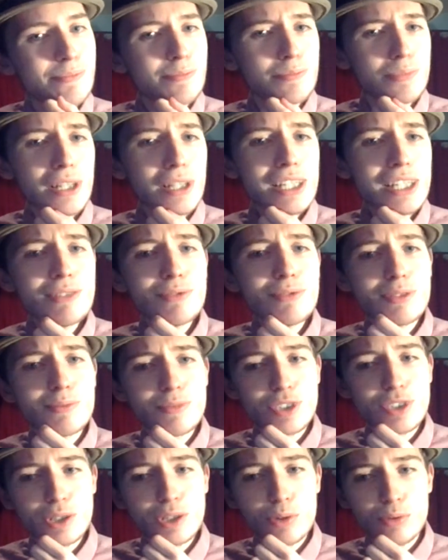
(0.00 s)
play it with some
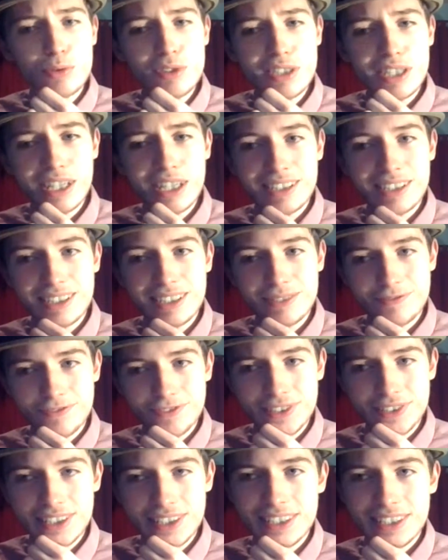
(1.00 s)
children,
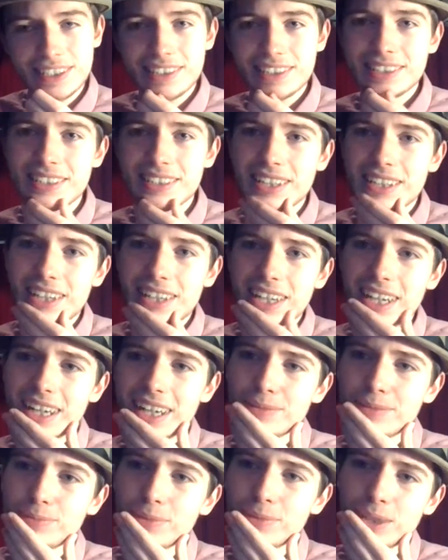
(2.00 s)
and
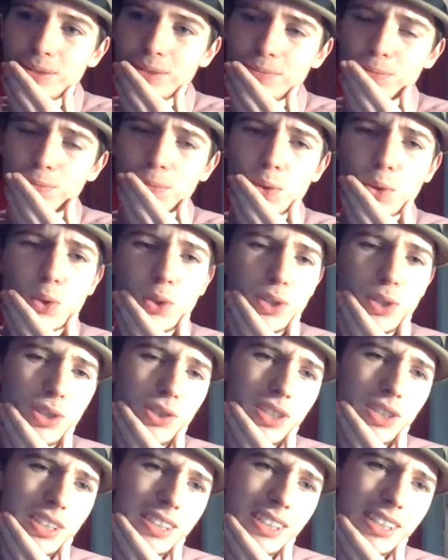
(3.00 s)
I'm more
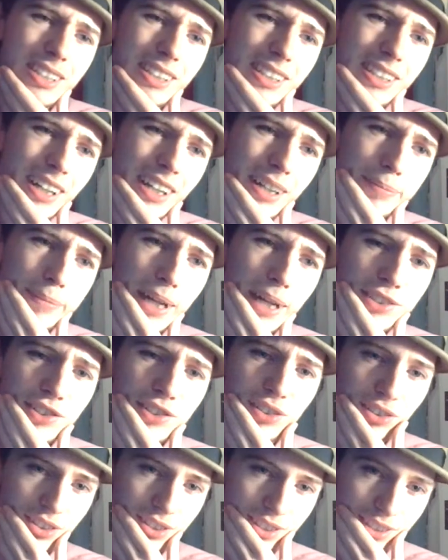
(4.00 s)
good at it than I imagined.